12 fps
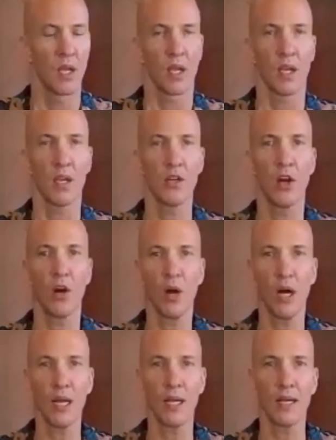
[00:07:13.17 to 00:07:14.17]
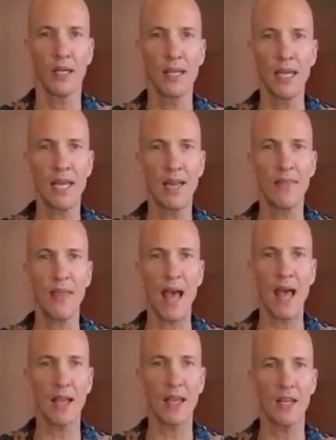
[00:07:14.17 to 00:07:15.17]
You know, again,
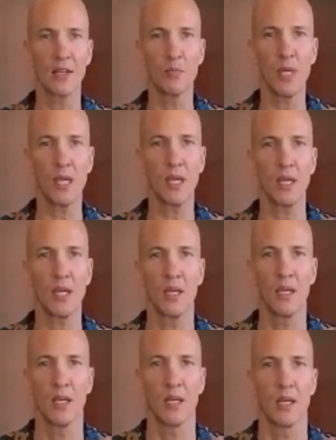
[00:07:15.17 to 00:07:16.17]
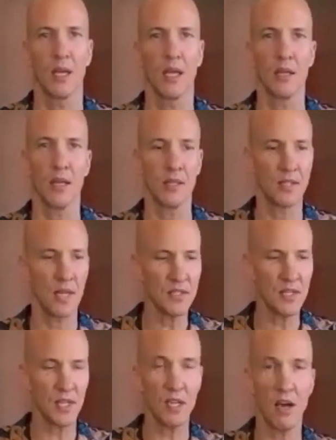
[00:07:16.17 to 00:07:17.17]
that could be, it
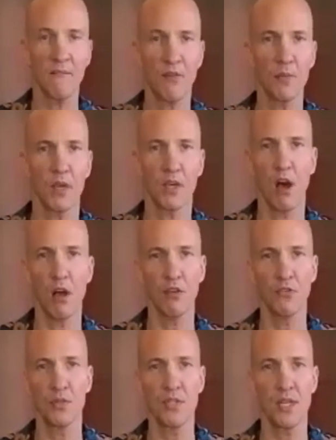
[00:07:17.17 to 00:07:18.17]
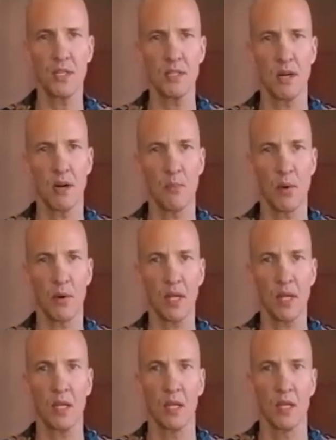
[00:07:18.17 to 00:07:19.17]
doesn't come from the Gongfu Tea
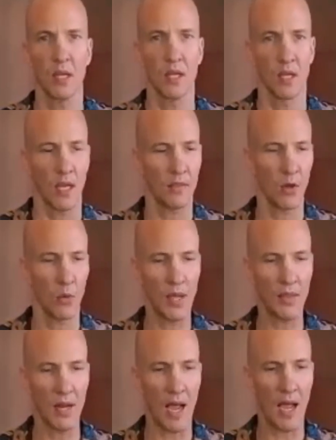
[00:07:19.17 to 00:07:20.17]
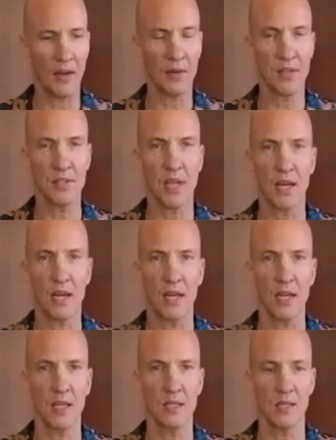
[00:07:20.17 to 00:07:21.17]
Ceremony. The way that I understand it
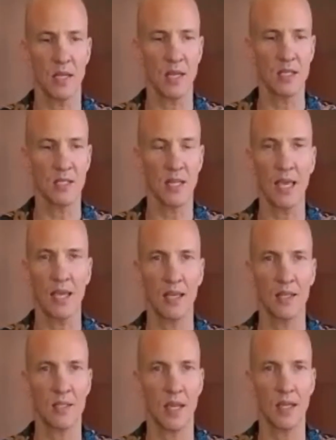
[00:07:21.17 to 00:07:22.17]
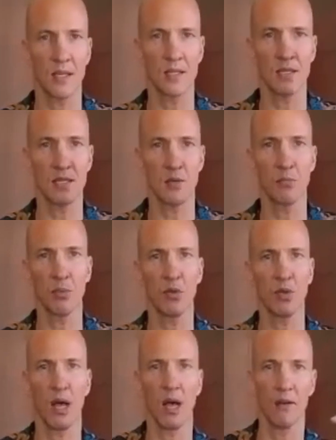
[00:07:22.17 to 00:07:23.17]
is like, it's like a
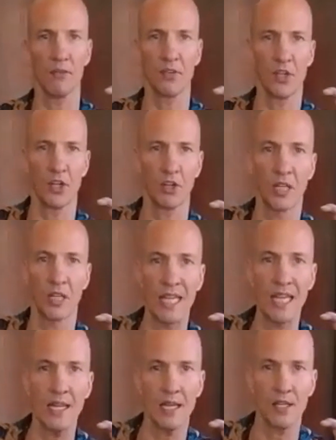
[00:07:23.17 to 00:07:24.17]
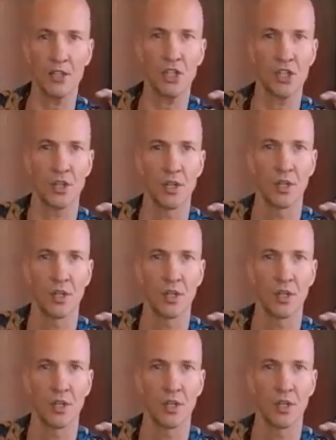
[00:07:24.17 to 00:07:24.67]
symbol of your lineage.